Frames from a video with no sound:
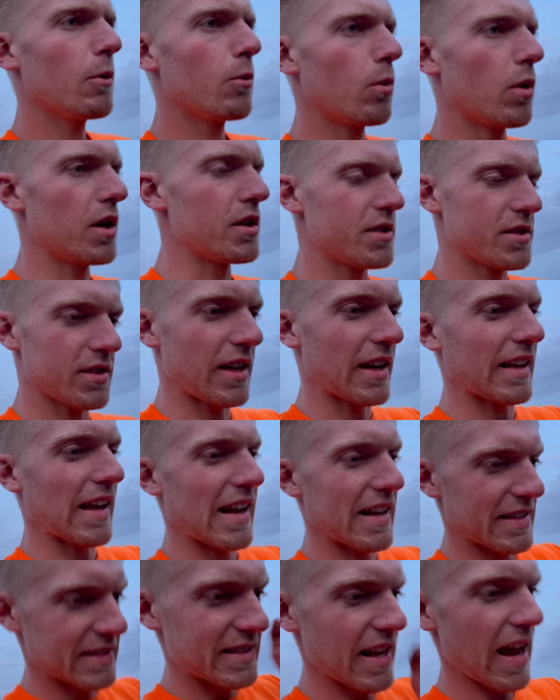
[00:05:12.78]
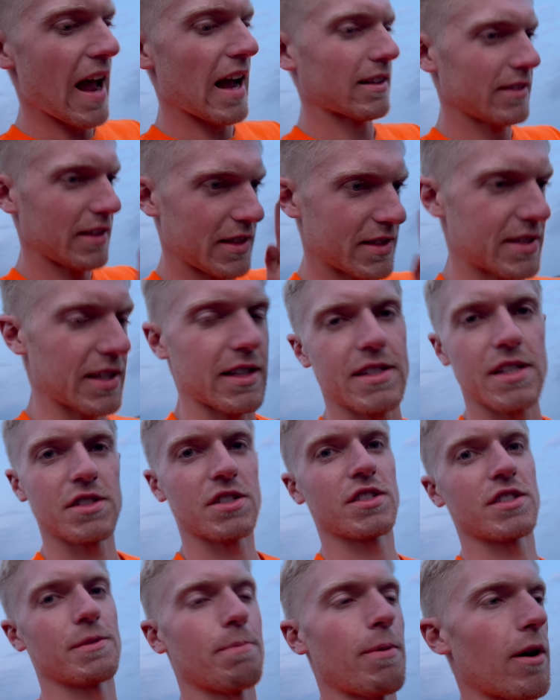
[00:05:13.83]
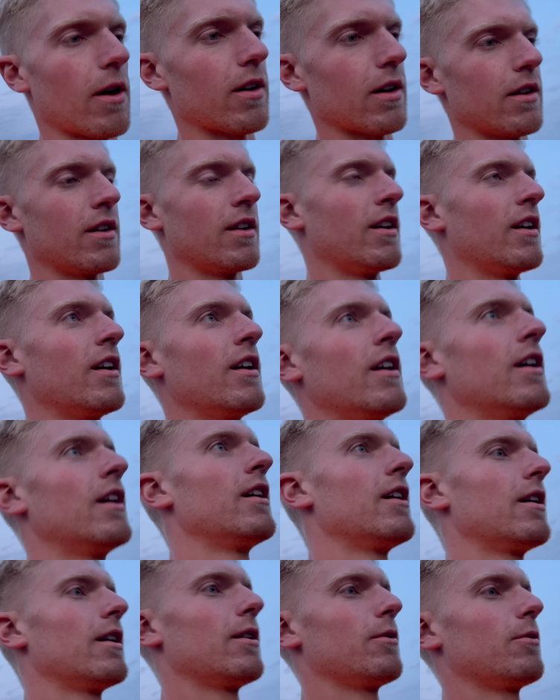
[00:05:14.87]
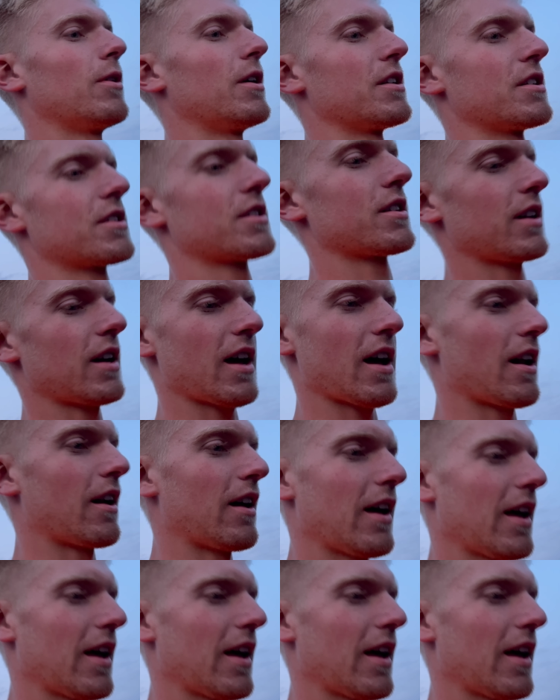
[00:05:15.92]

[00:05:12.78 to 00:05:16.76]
was like exactly six inches apart, which uh,